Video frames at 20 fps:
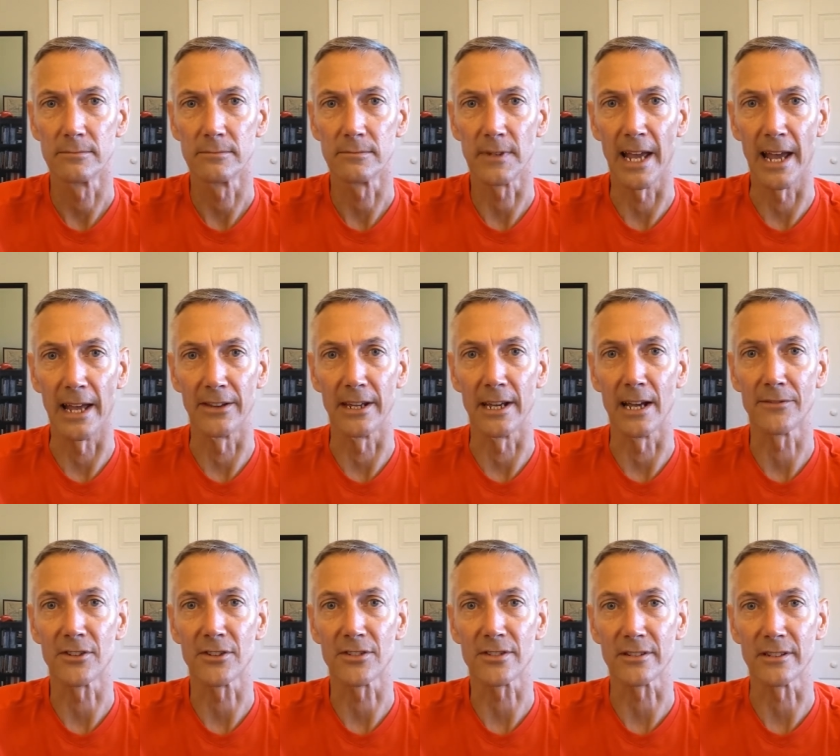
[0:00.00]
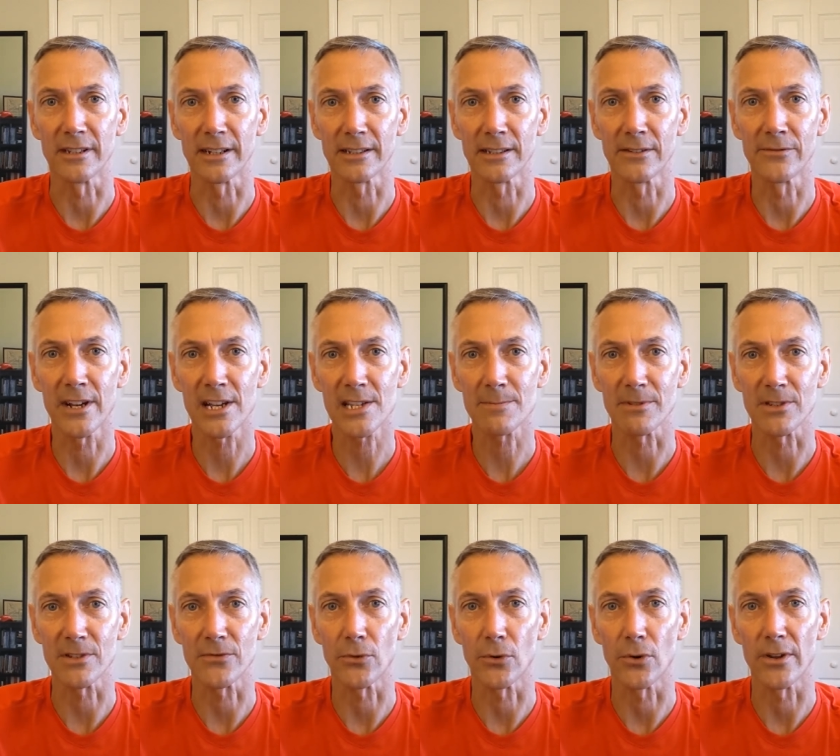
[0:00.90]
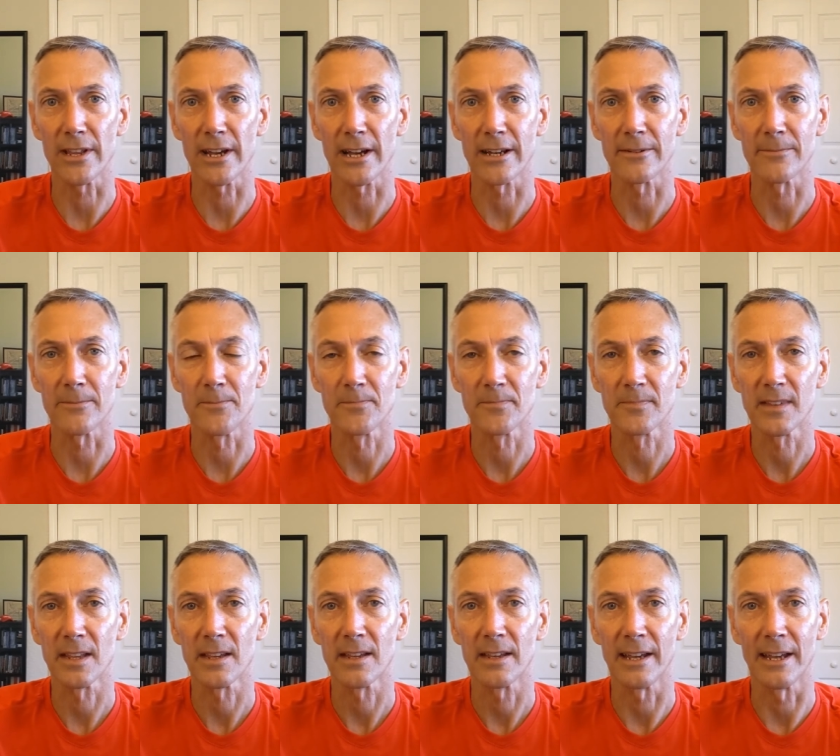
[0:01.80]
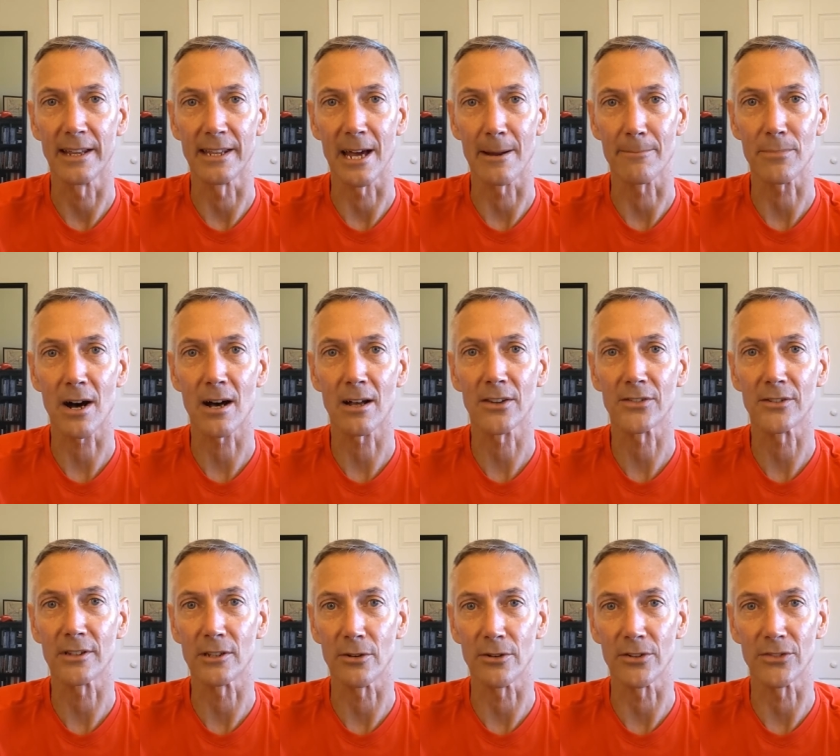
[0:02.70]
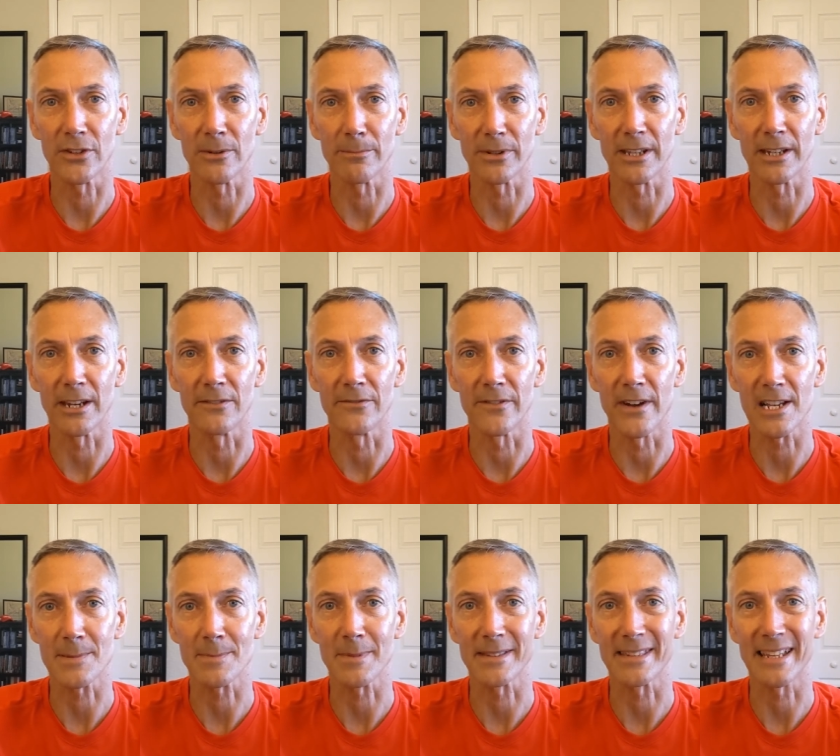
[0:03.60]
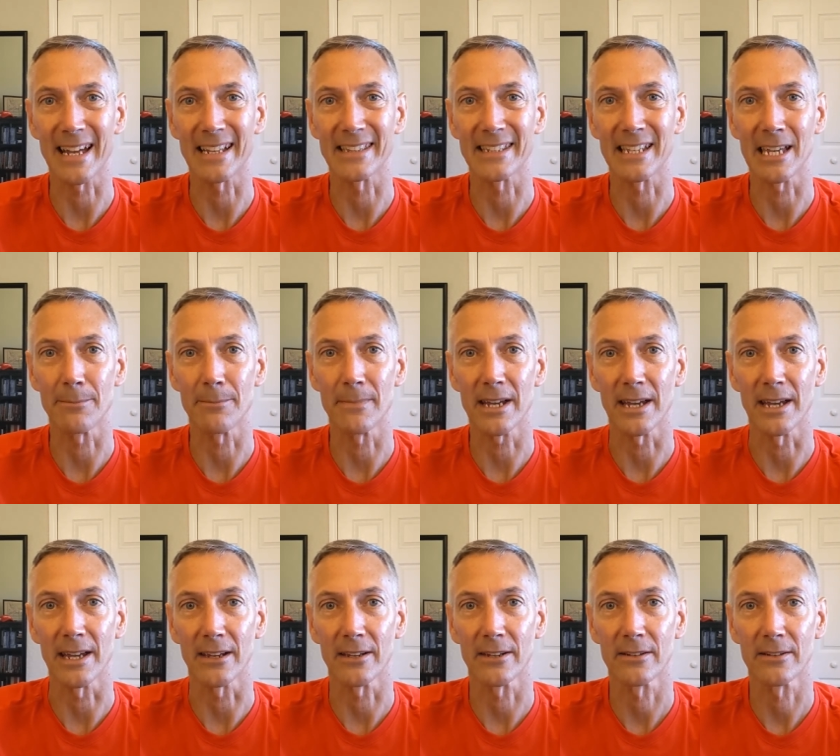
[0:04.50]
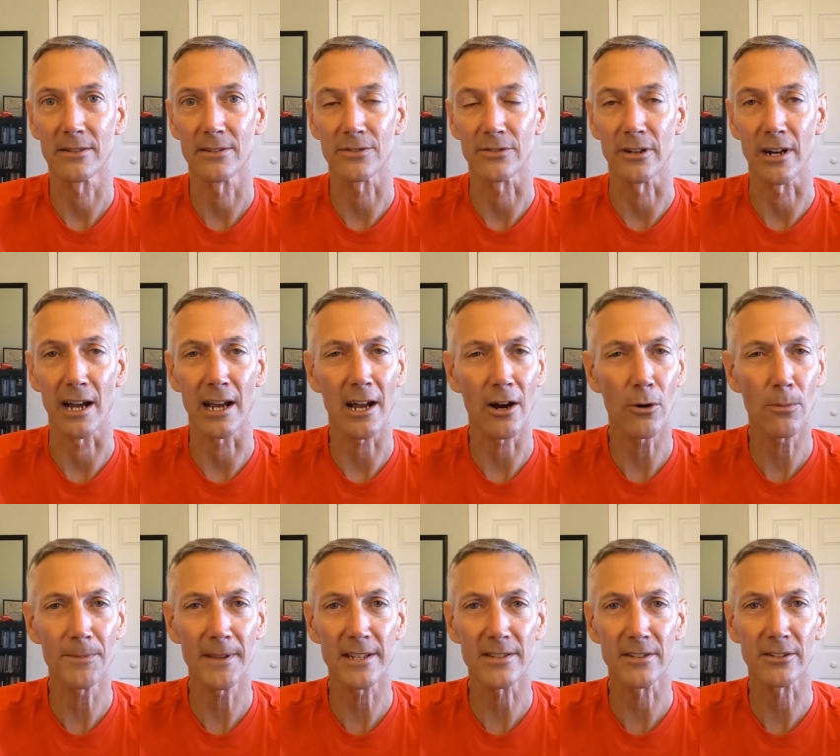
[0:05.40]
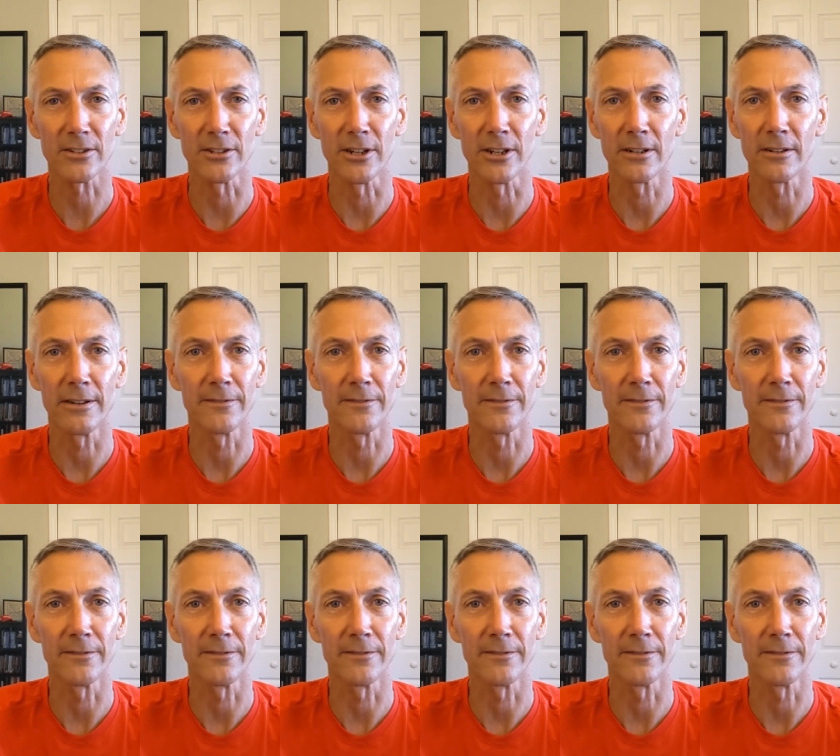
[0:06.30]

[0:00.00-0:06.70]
And they have to select investments for that. And that policy loan is simply an investment that they make. So I hope that's clear.